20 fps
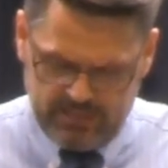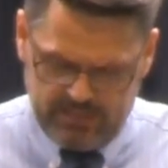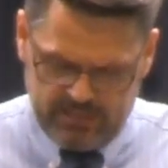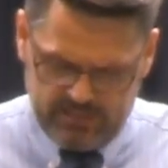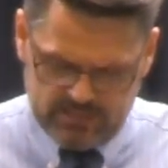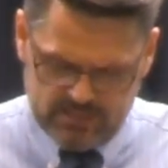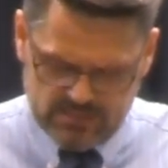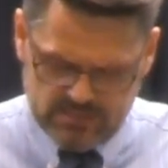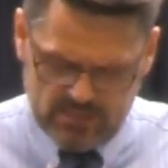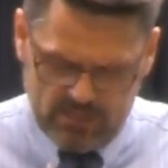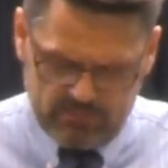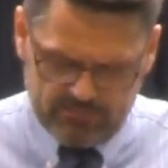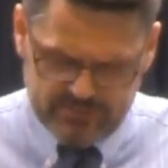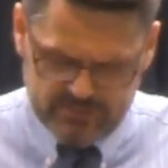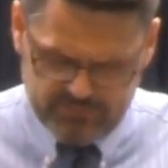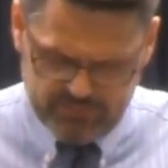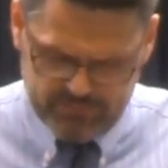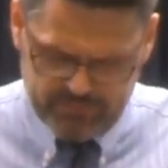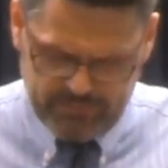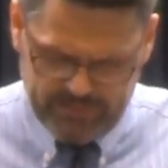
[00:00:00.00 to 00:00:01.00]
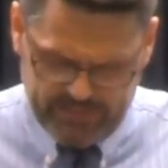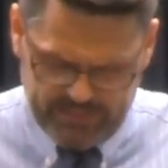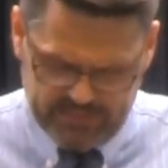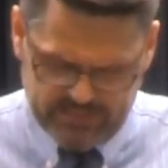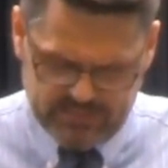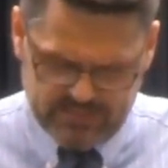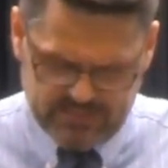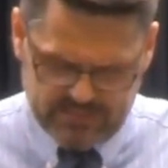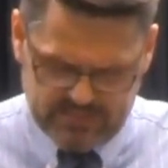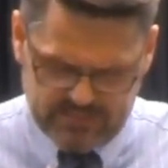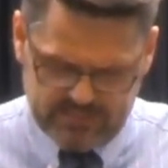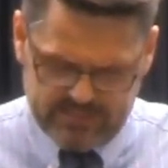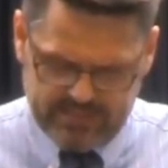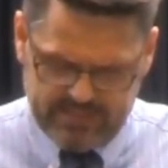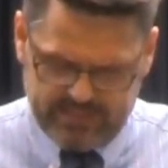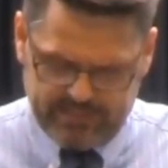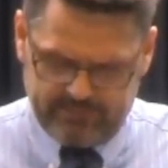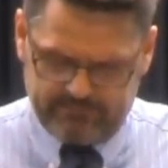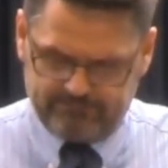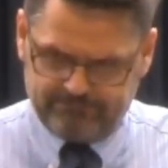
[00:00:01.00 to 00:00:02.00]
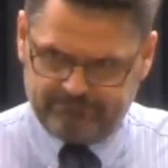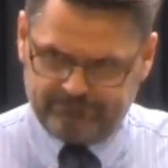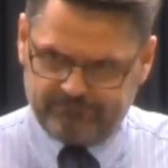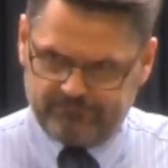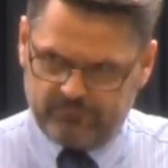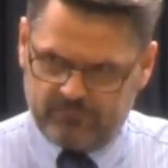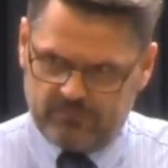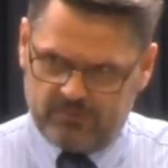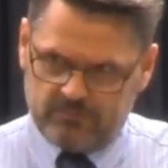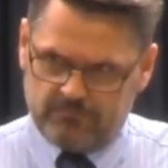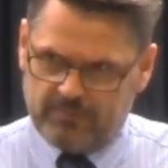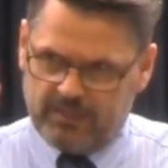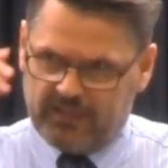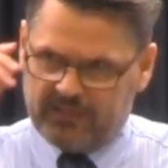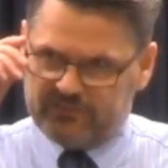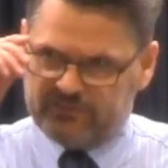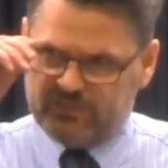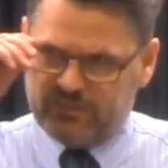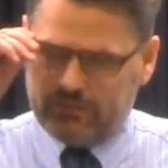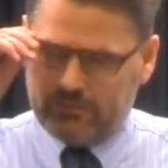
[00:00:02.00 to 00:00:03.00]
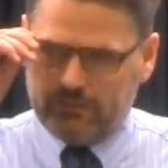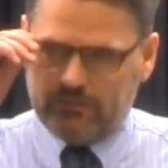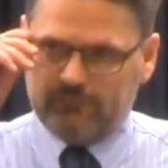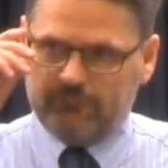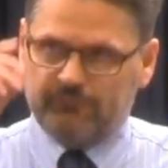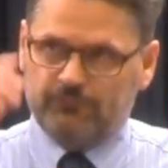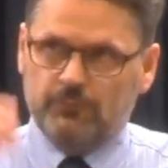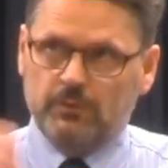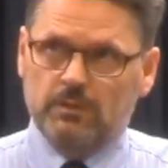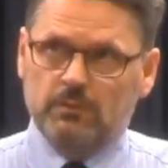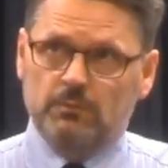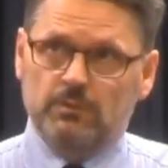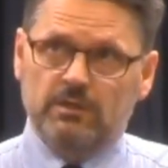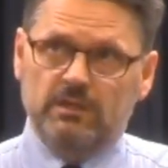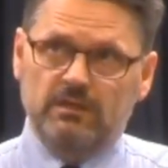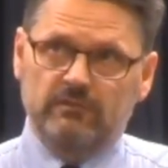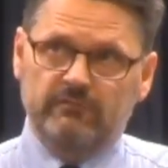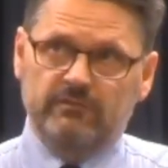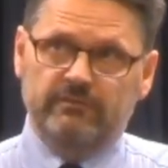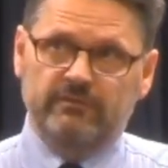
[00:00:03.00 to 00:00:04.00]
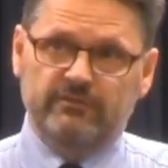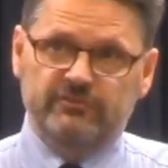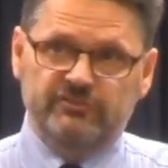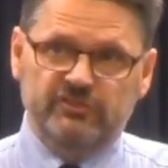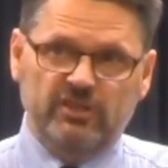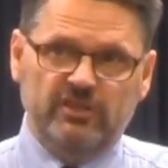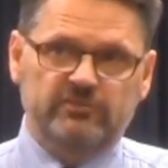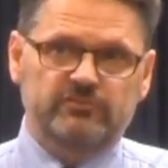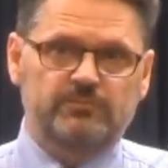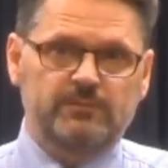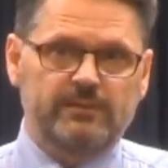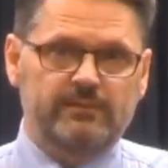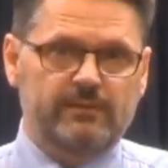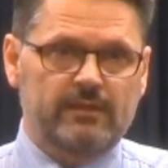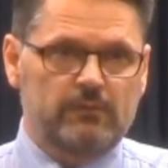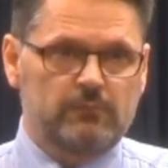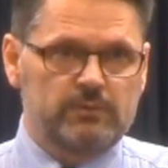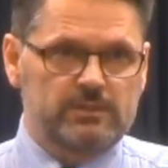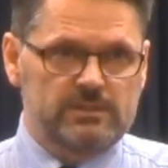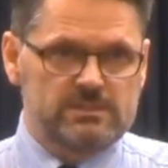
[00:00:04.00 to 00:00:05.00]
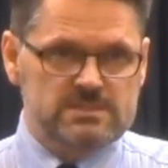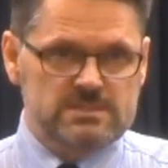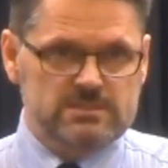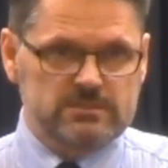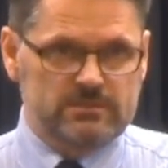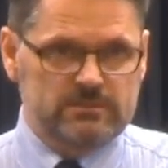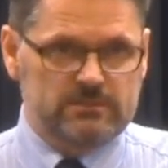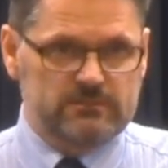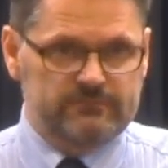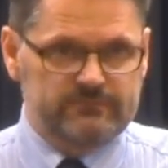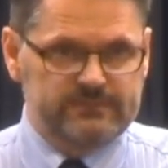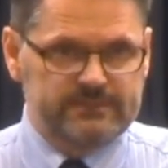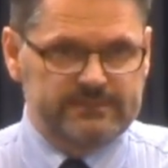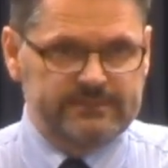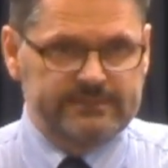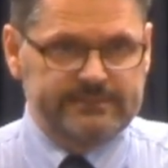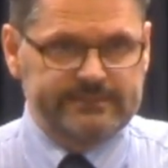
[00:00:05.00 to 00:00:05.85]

And the psalmist reminds us of that. Imagine if we were given the judgment that we deserve.